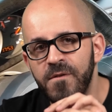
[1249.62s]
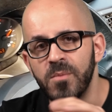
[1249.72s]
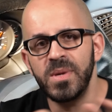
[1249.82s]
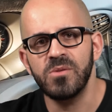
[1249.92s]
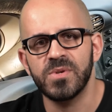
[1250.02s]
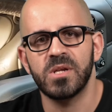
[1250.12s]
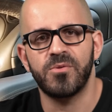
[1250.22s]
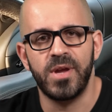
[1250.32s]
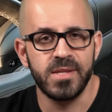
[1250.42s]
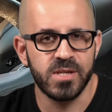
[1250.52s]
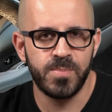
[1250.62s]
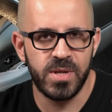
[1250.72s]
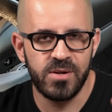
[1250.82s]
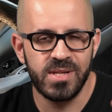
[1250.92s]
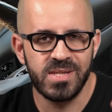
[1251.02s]
For me, it was a great
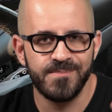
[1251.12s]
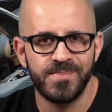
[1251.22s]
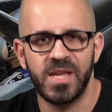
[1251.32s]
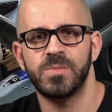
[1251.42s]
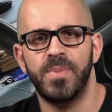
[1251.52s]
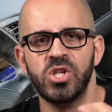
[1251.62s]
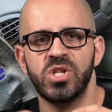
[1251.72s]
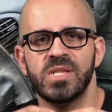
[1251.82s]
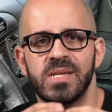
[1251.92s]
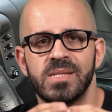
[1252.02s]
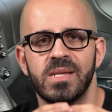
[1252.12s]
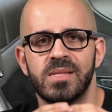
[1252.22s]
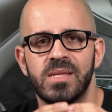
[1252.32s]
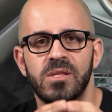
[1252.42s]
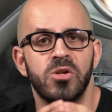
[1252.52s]
experience, especially since
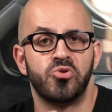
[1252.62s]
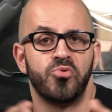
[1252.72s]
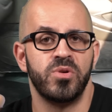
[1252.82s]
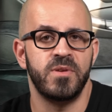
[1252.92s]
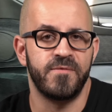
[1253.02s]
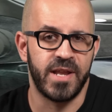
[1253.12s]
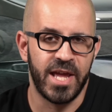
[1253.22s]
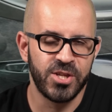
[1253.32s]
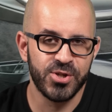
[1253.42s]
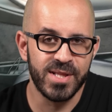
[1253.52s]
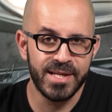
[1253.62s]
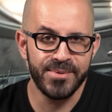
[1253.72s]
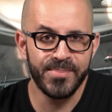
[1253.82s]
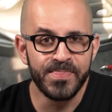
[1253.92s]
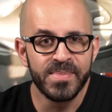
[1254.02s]
it did not ruin me
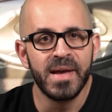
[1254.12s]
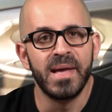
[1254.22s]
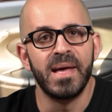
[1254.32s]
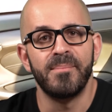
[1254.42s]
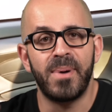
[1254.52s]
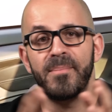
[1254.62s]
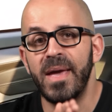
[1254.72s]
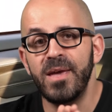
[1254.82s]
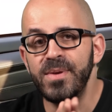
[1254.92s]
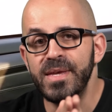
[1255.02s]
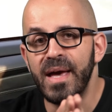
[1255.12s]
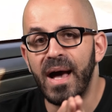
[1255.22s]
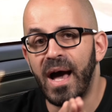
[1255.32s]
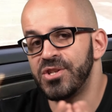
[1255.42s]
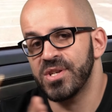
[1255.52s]
financially, but
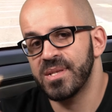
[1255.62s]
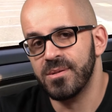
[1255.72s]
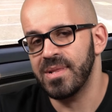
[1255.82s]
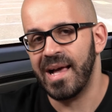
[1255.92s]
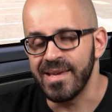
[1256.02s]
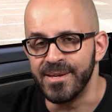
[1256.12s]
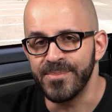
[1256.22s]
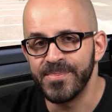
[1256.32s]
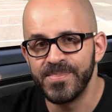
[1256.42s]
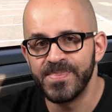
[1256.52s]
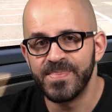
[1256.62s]
maybe I just got lucky.